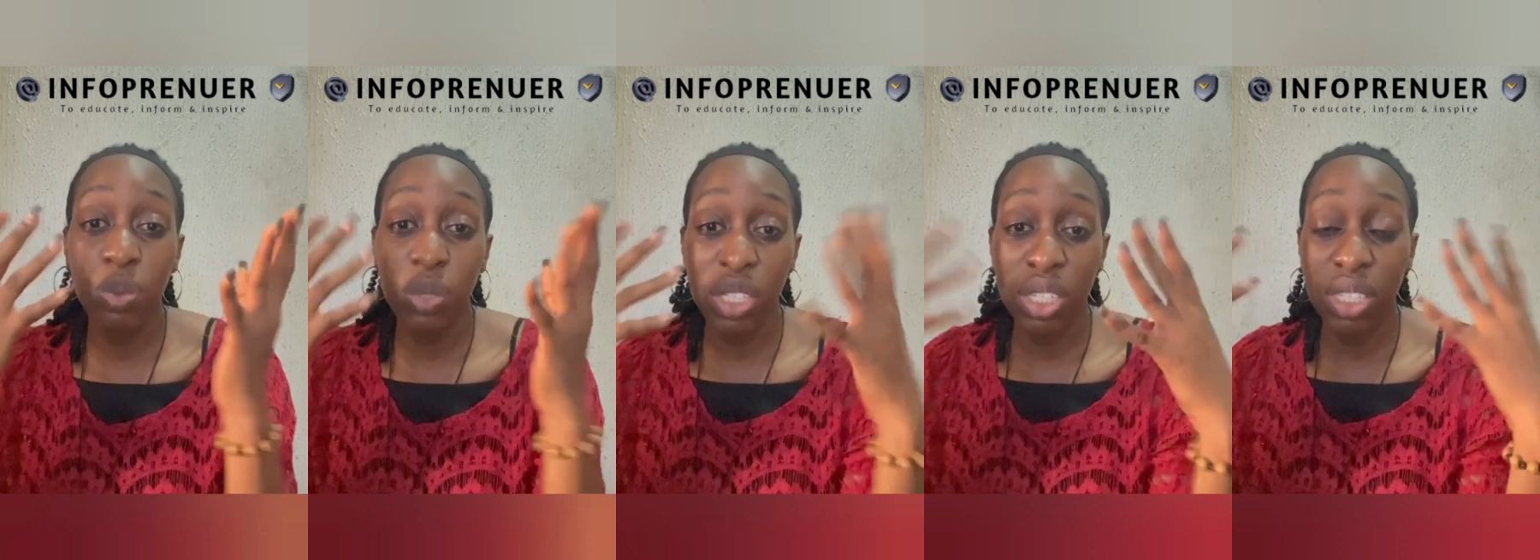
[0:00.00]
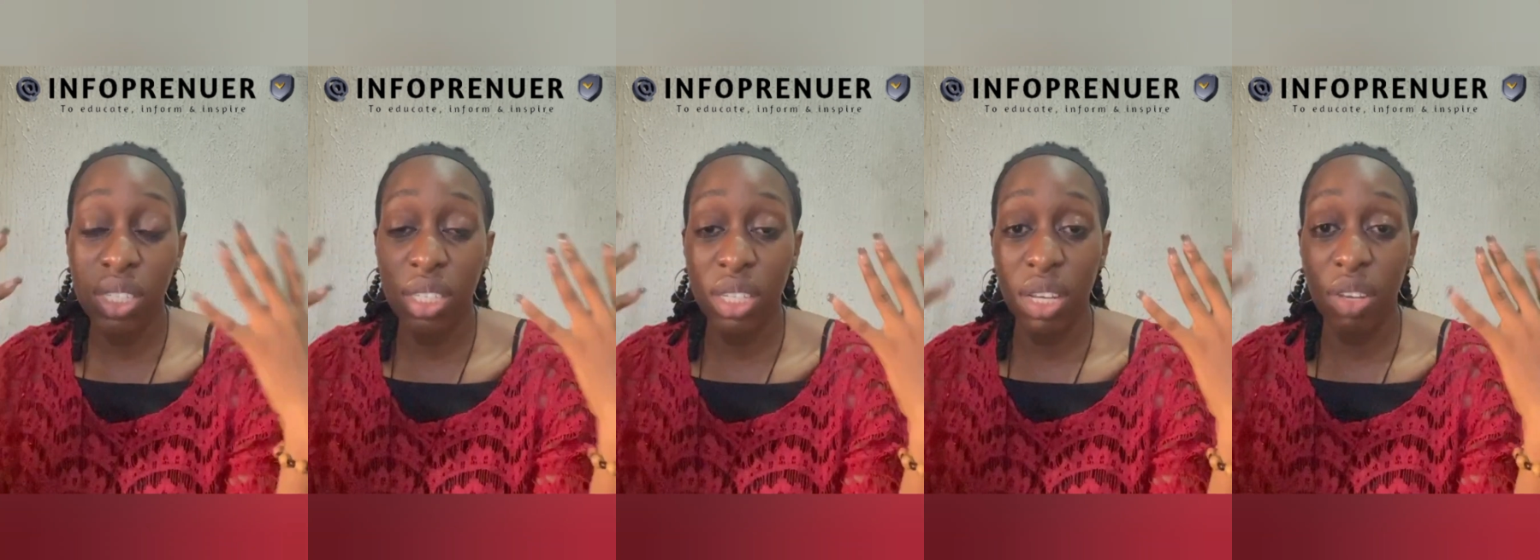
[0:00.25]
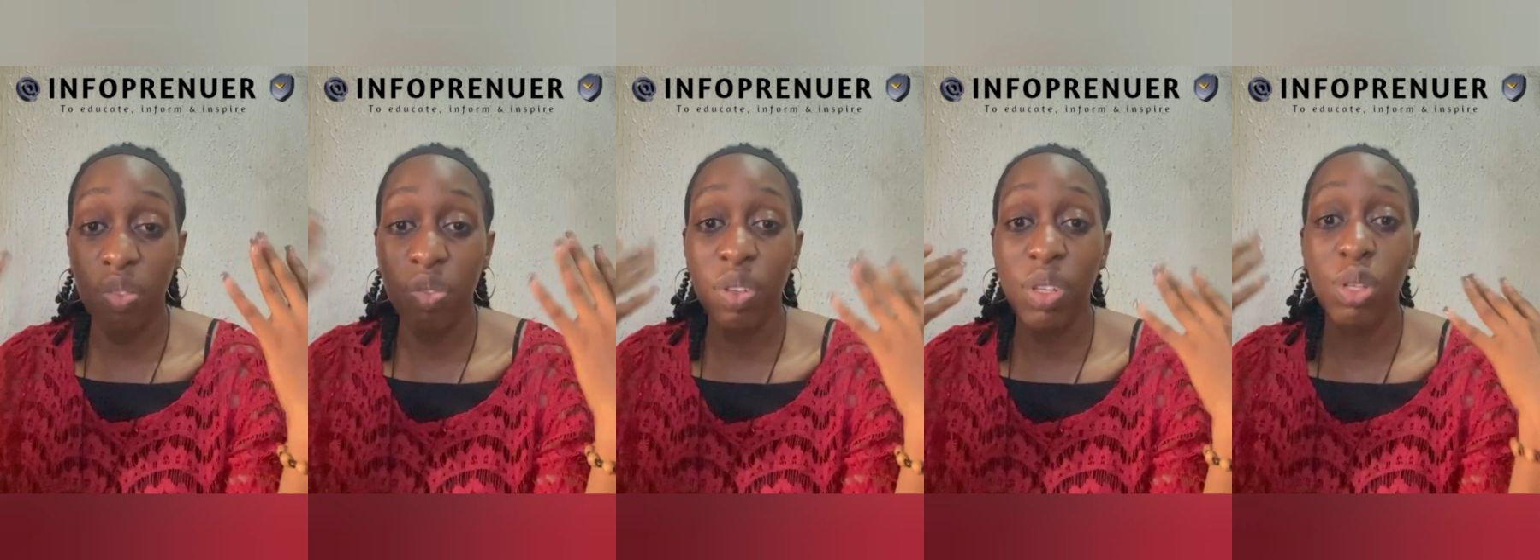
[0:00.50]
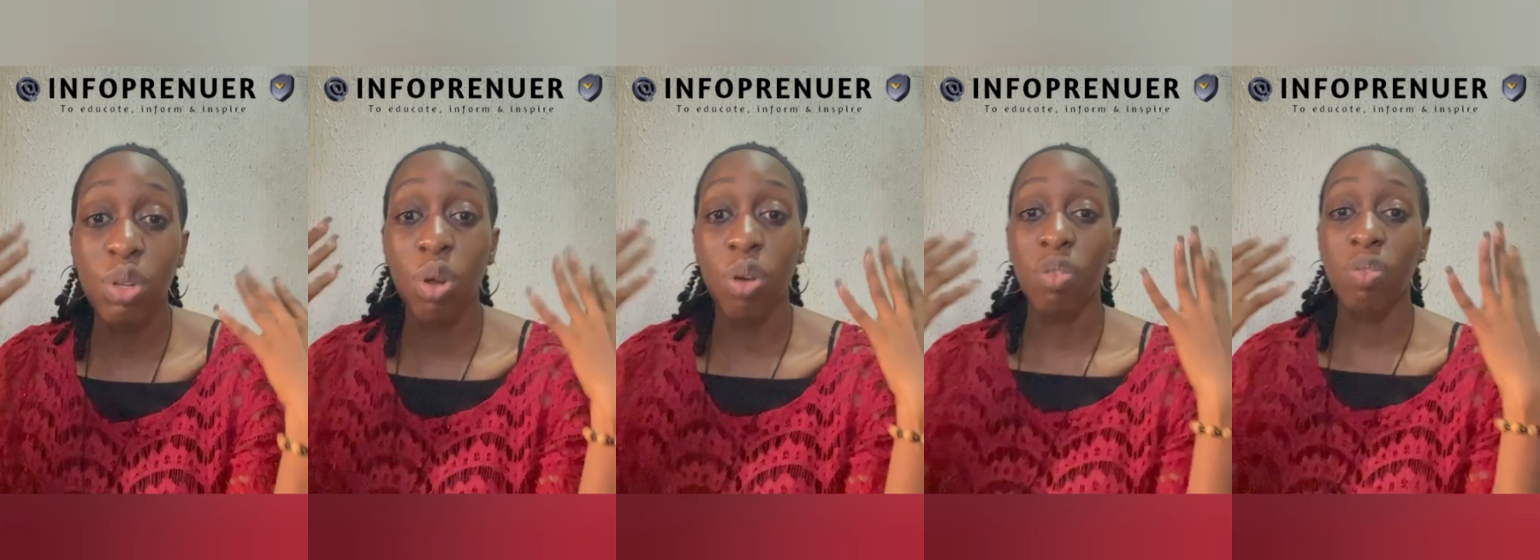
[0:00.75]
which is a
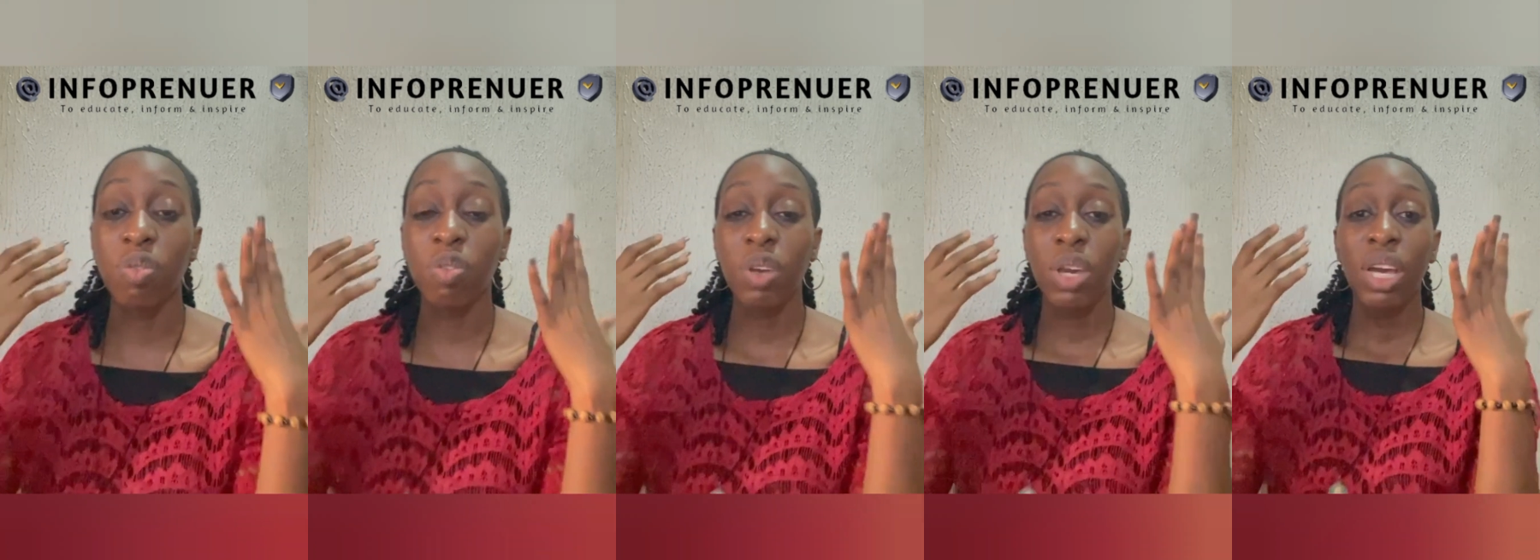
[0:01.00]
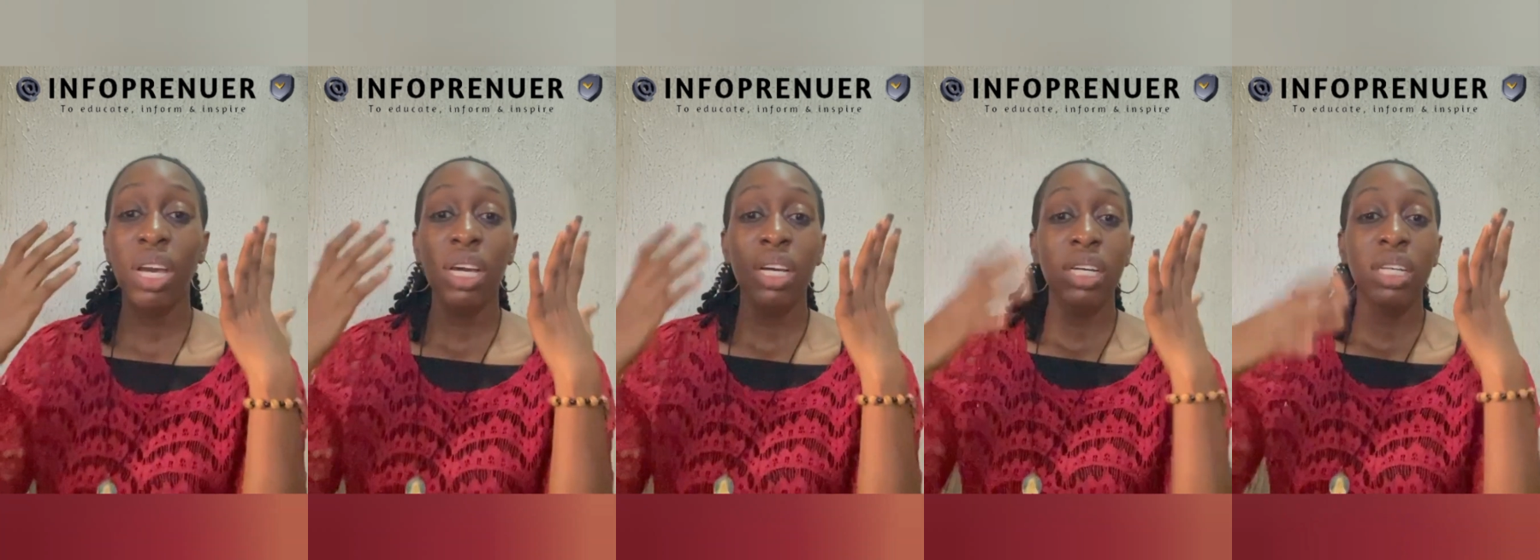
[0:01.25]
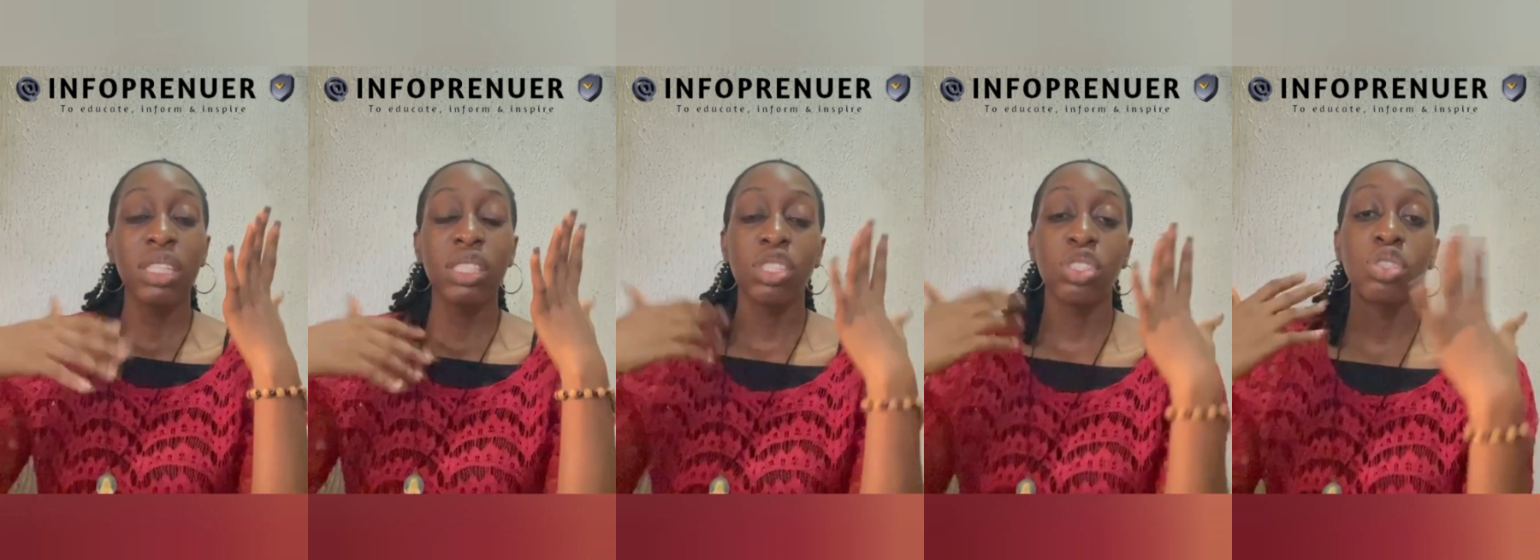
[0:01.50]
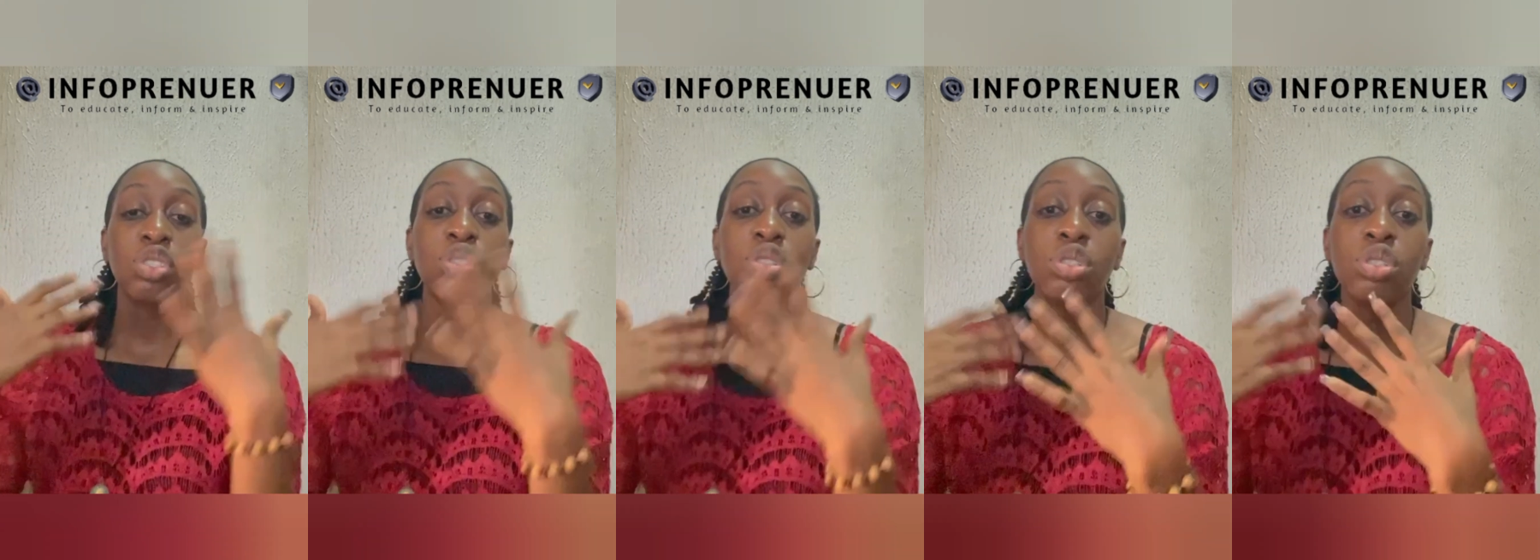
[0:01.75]
feeling of
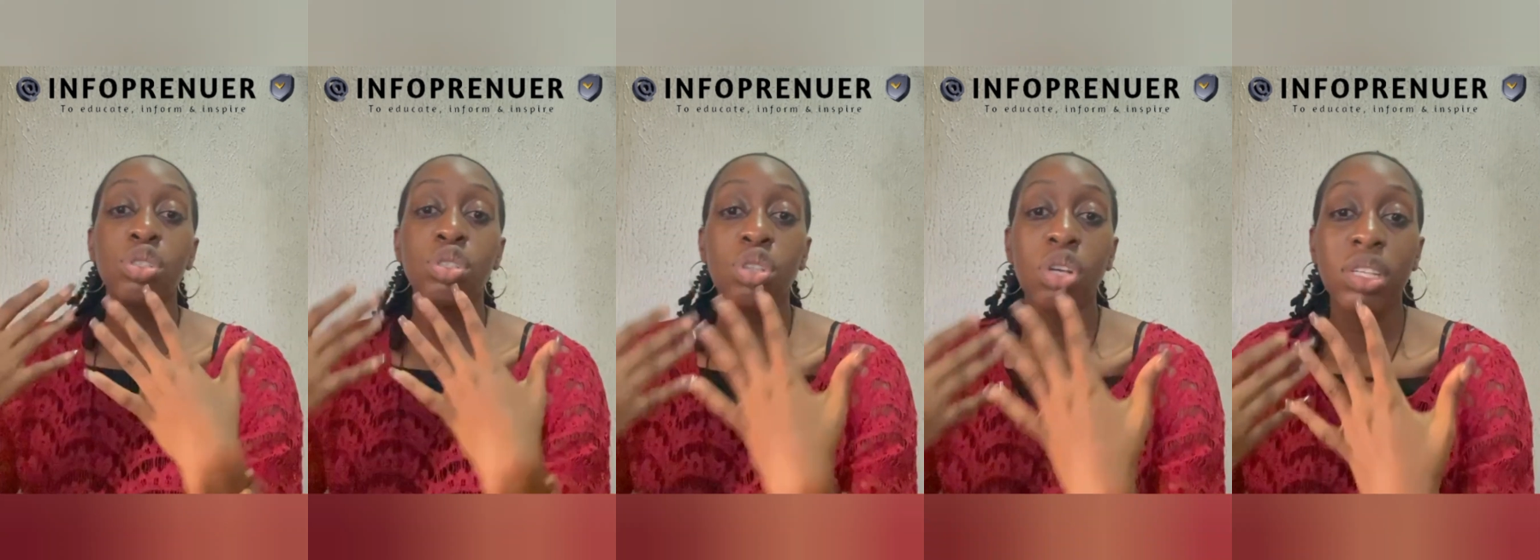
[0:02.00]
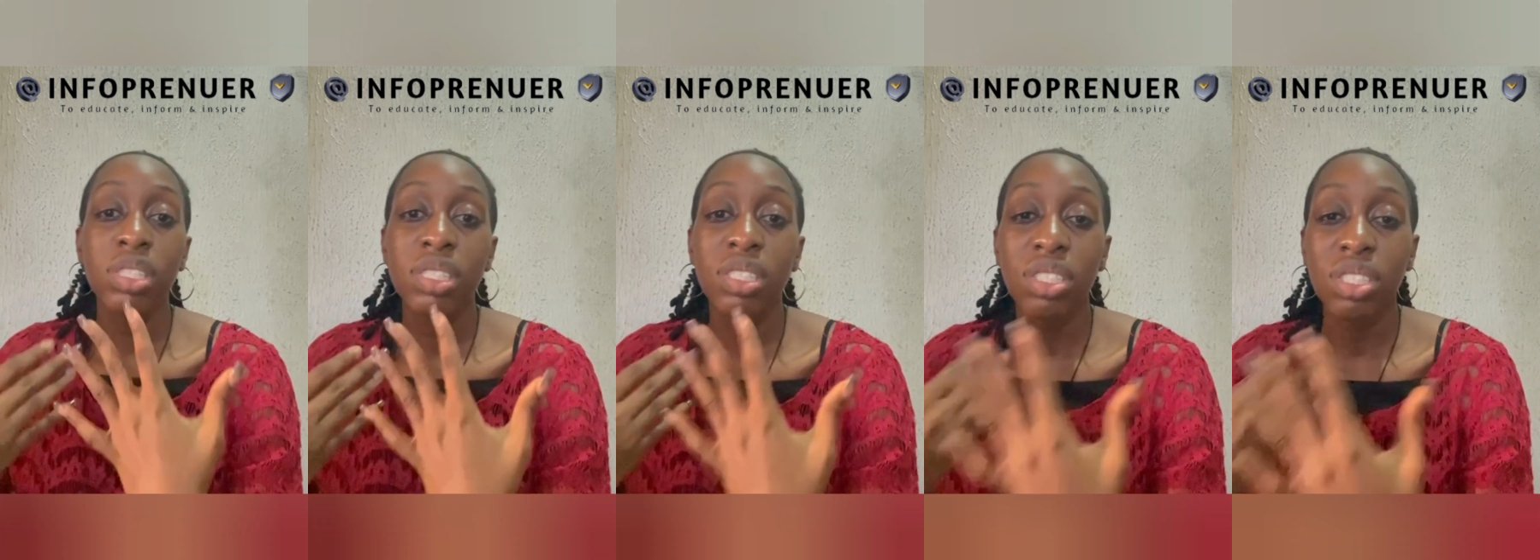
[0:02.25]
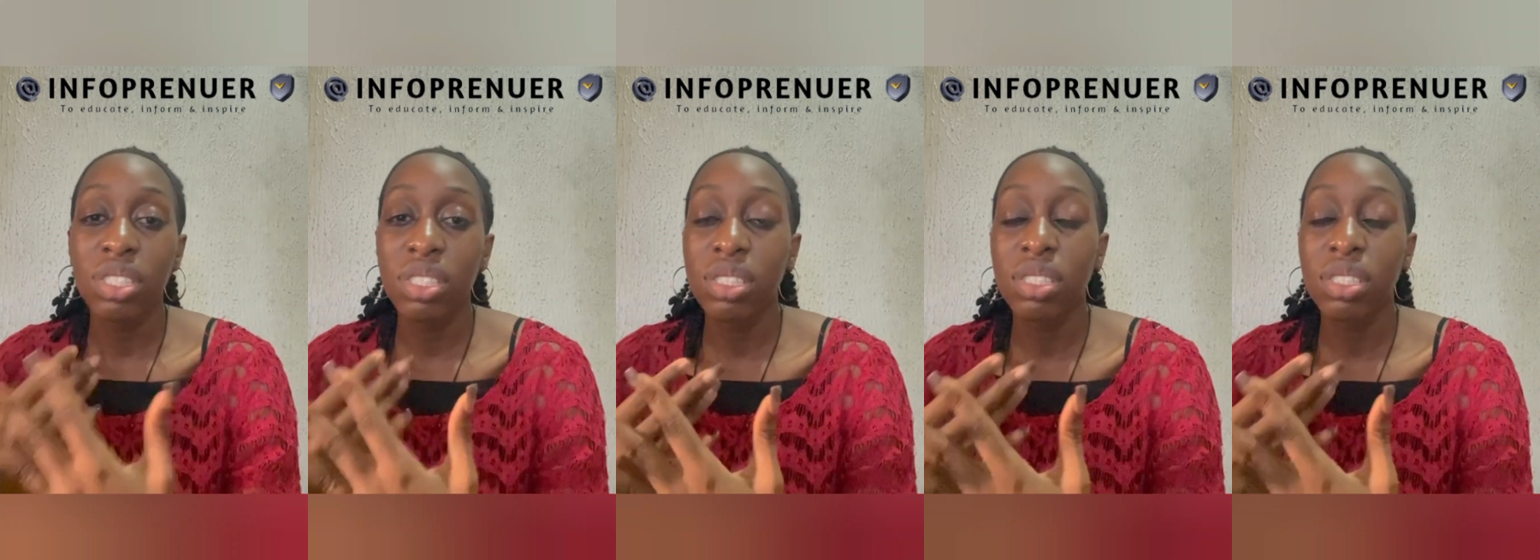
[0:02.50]
you just